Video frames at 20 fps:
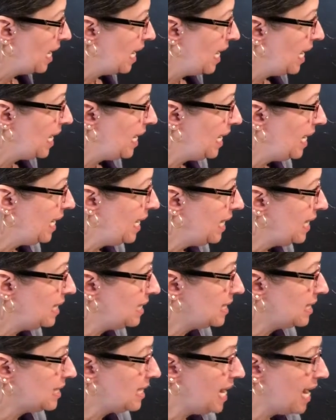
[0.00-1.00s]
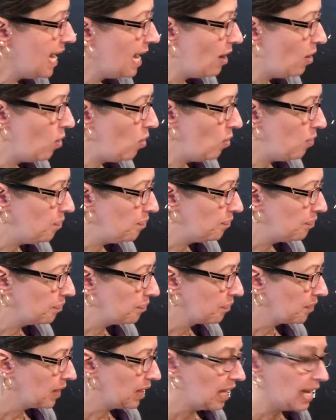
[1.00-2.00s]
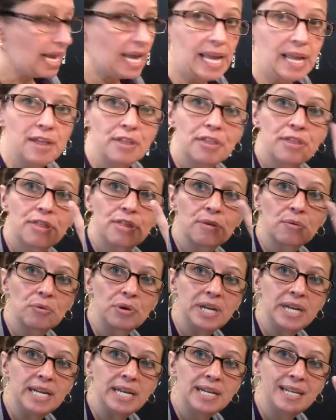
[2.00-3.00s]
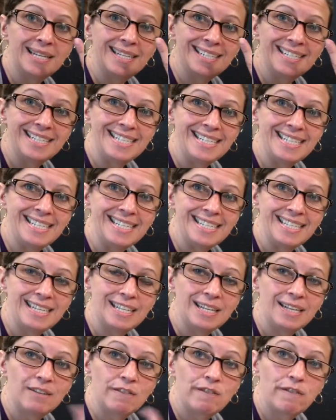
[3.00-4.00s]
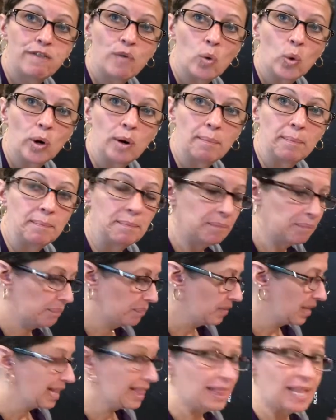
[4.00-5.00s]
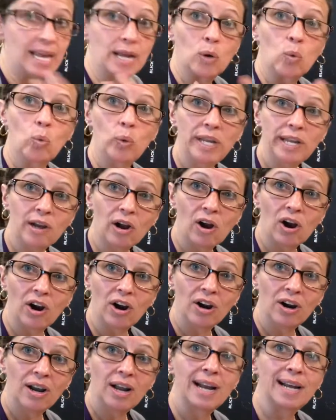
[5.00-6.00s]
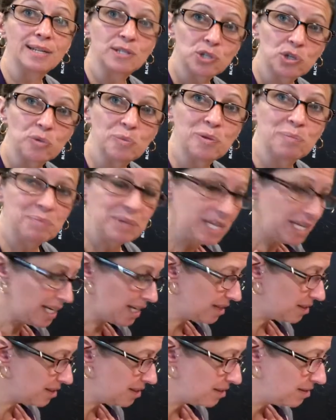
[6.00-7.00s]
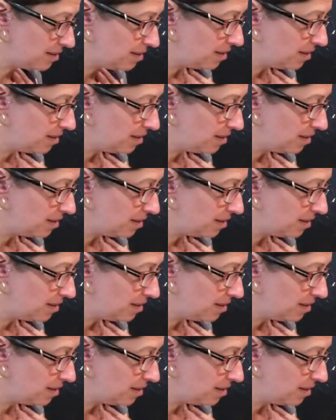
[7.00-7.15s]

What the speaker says: It is now a 3D form, like we are as human beings.